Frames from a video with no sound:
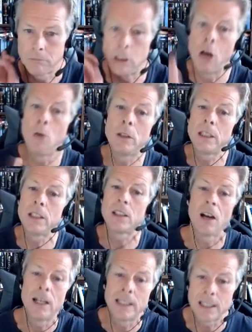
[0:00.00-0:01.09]
Notice
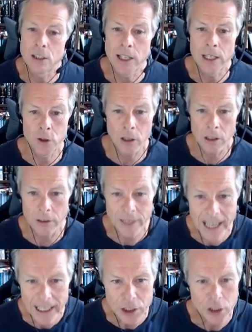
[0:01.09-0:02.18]
I didn't say a truckload of
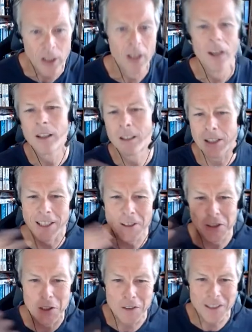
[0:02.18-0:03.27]
cash because
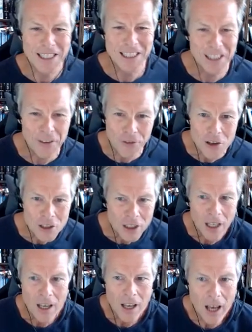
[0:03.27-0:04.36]
those two things are different.
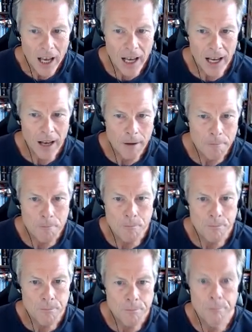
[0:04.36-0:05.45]

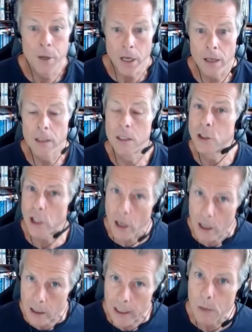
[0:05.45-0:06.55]
But
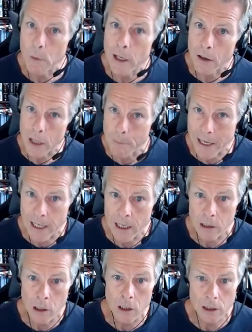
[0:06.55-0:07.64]
certainly we know they're making a
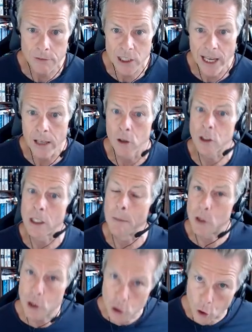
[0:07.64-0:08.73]
lot of sales, and I'm
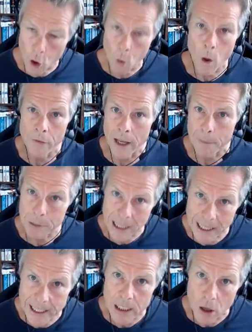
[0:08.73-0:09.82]
sure what they're
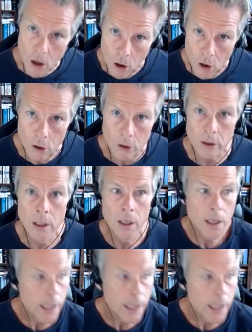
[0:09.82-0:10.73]
planning on